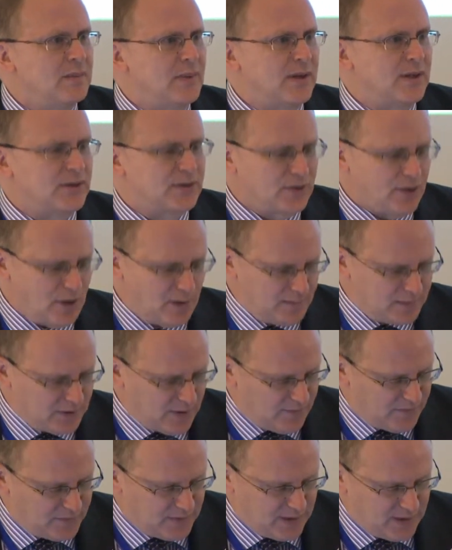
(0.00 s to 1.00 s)
But in terms
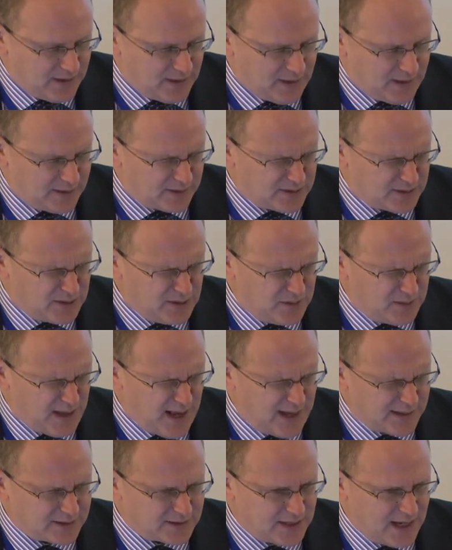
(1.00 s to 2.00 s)
of the uh, two
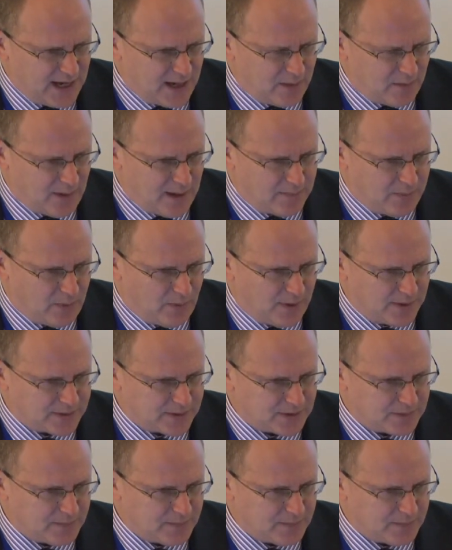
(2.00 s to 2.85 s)
last takeaway points,